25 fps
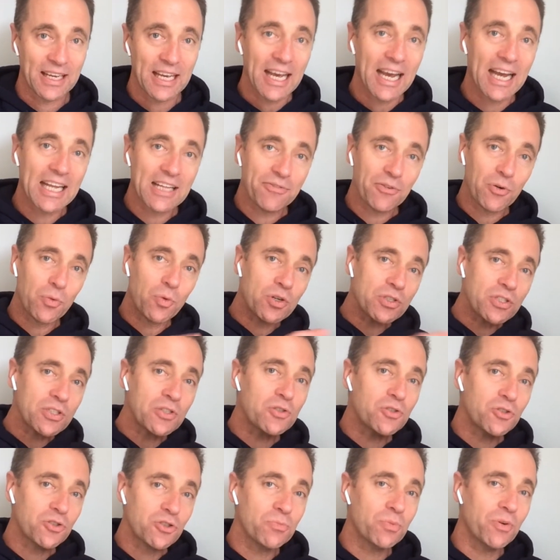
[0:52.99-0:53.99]
And if it wasn't
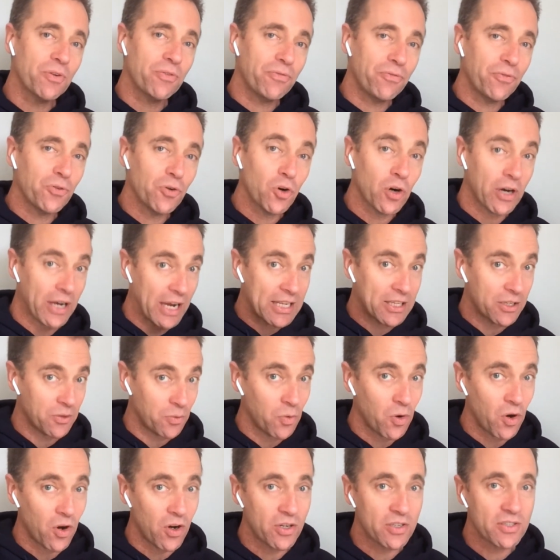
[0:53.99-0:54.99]
true before, and it
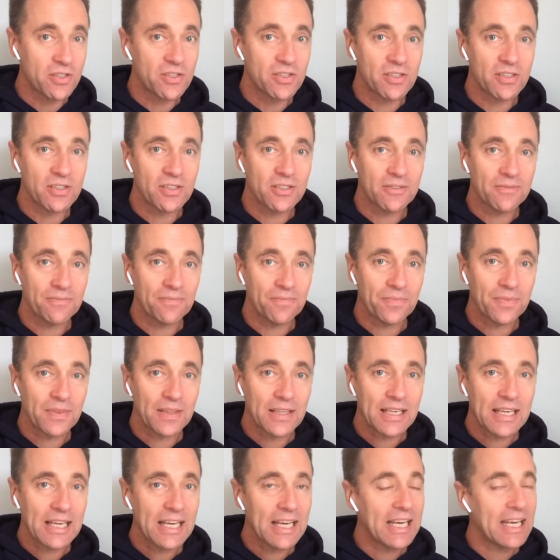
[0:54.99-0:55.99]
was,
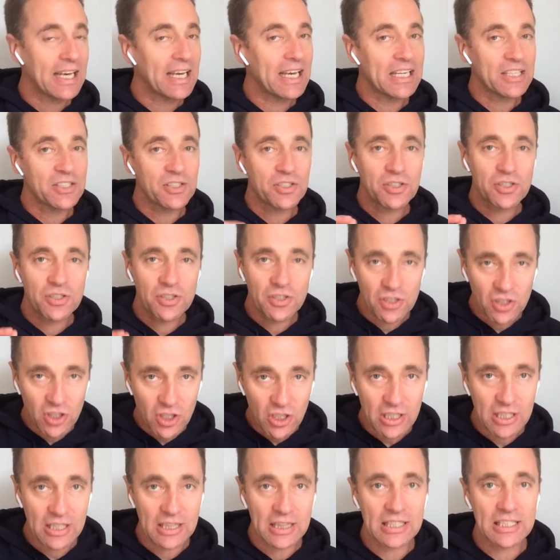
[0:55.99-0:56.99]
it's
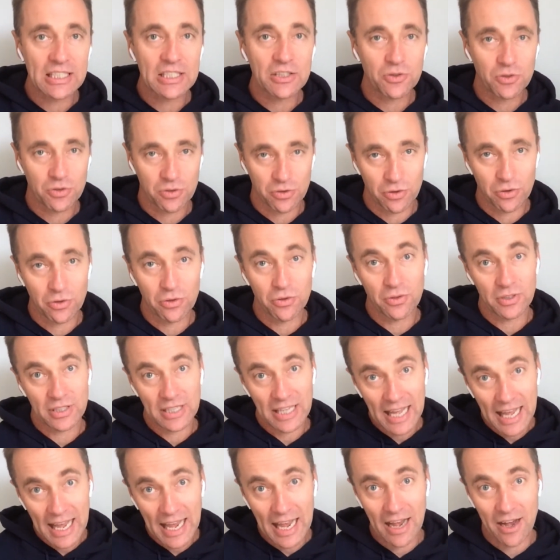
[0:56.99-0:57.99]
certainly true
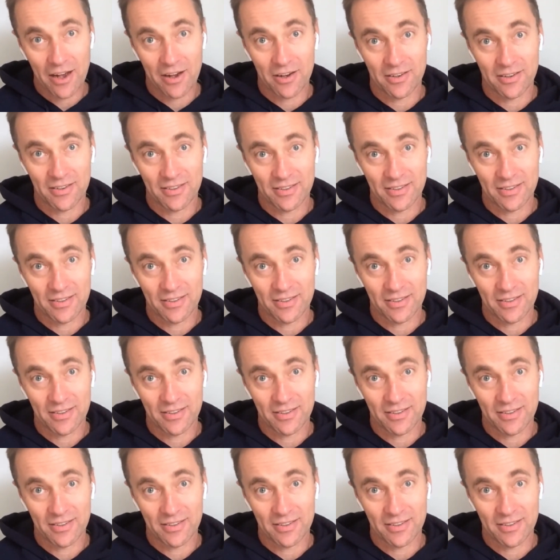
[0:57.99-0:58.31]
now.